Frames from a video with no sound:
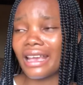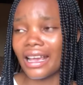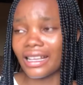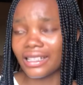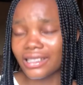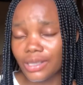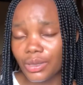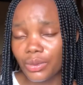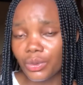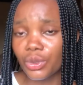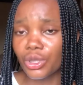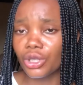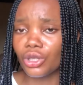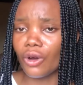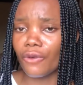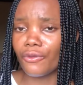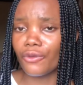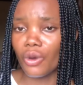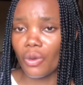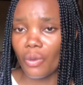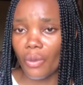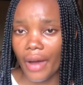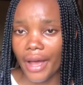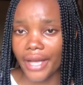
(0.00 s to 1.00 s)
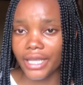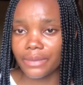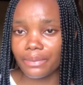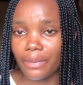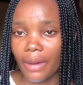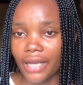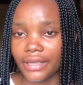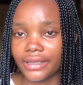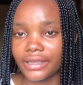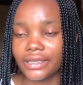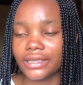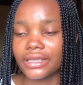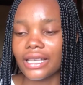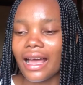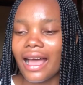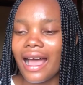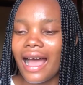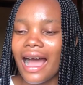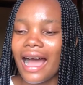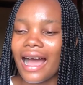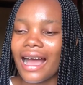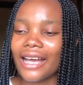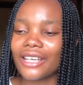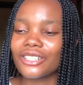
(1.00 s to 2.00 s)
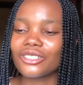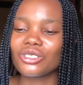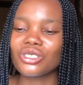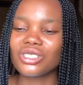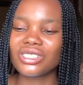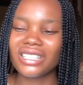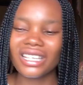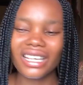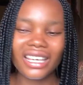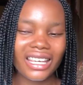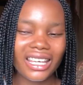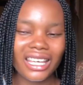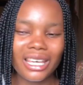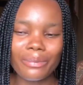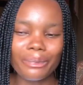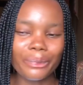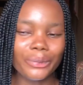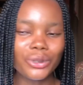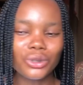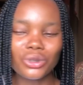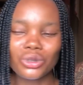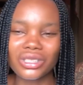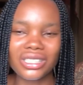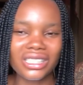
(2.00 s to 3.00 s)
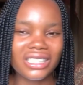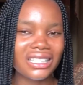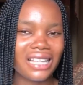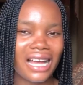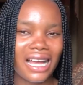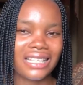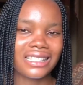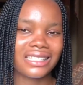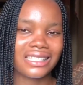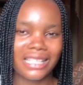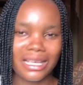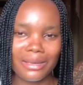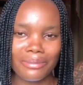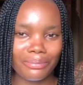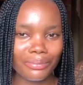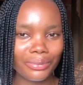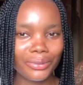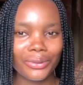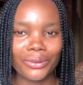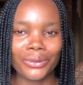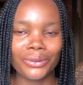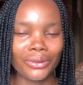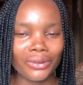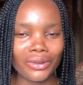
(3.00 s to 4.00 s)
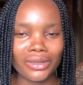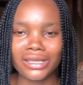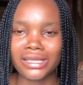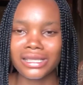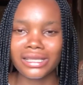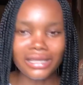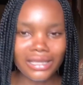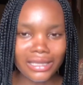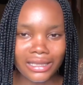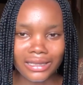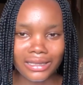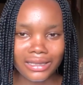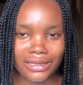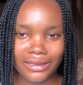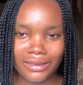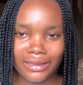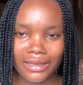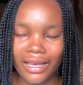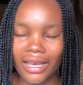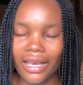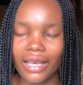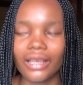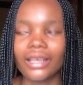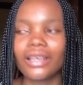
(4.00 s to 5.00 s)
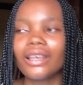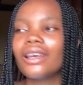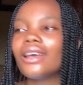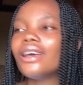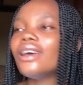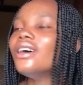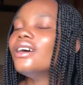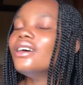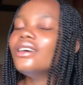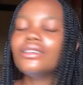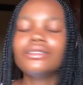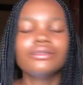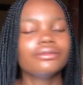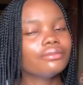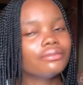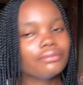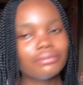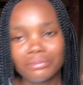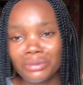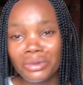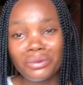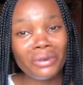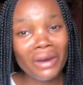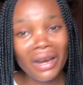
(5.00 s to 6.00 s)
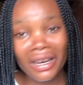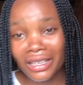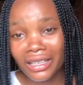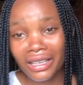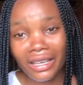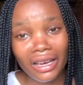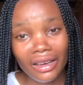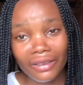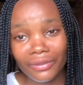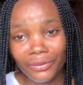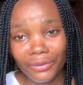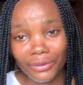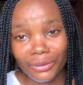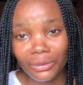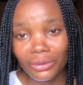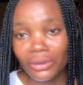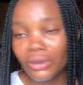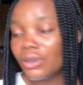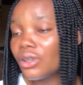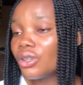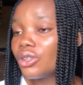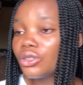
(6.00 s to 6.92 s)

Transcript: get rid of your white patches and you still keep using that same product. Sis, hey, be very careful.